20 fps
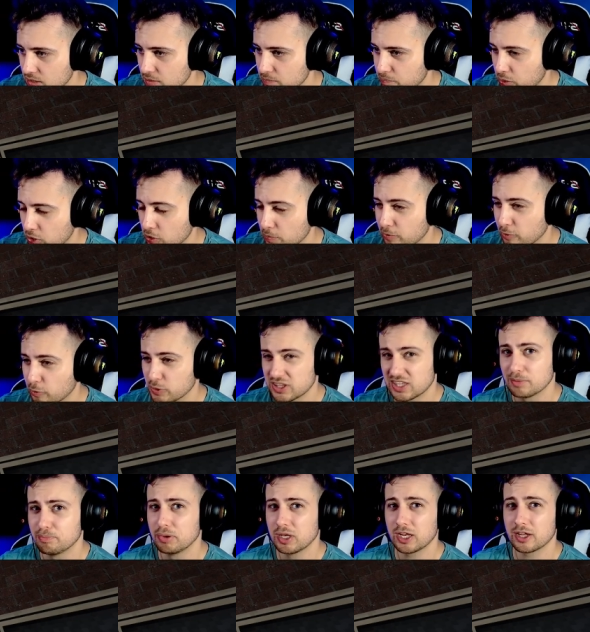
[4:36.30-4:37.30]
Purple with the
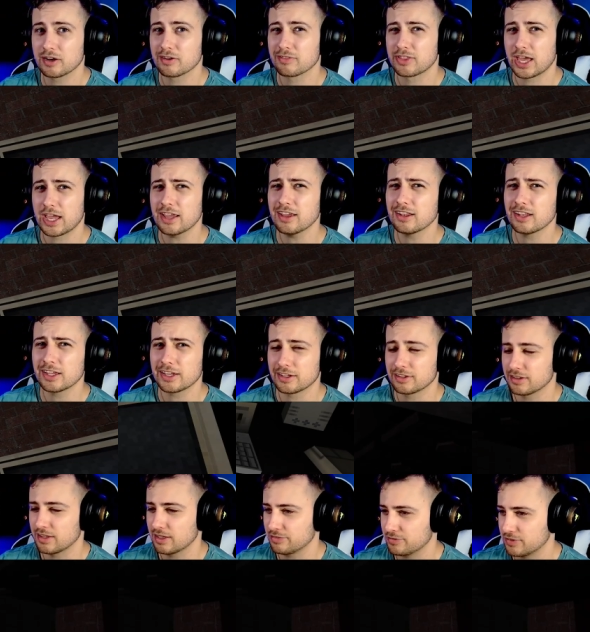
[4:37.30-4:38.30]
blood of the
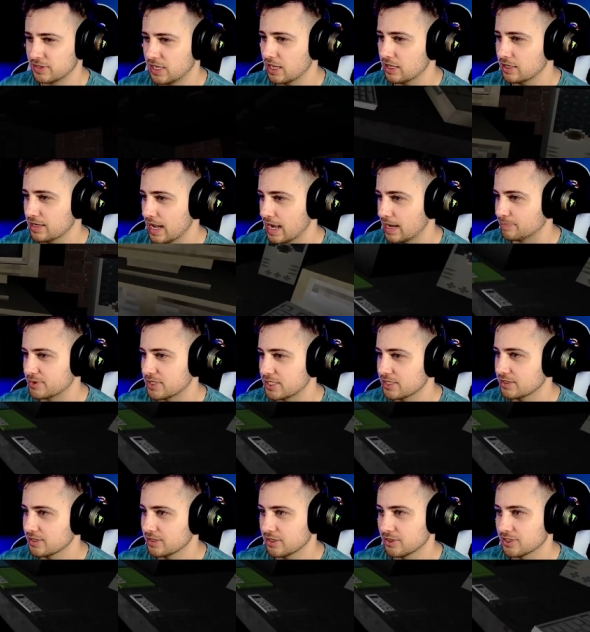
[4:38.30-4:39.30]
alien they've kidnapped
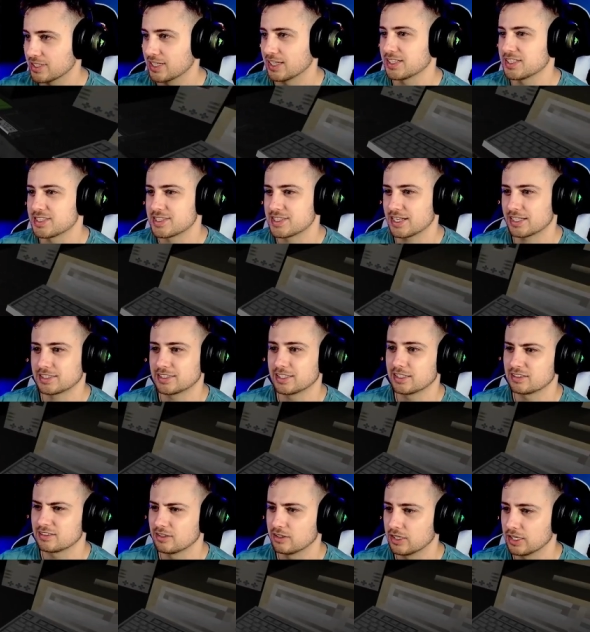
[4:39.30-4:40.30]
and are
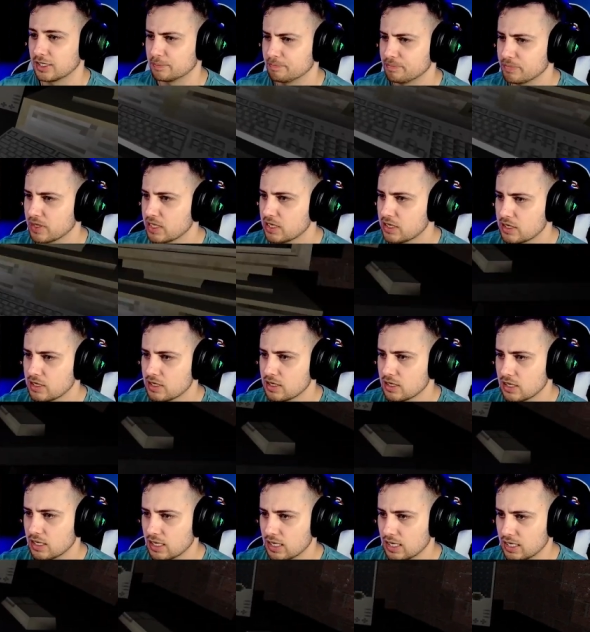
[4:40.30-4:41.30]
dissecting. All right.
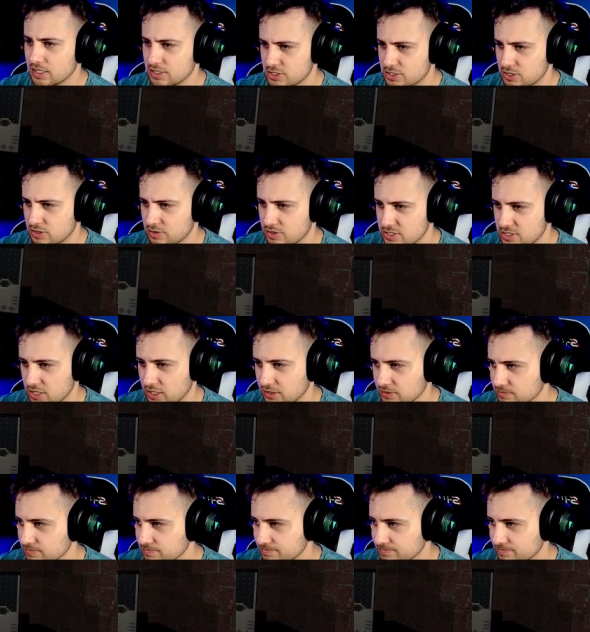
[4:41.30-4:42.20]
Uh, let's turn this on.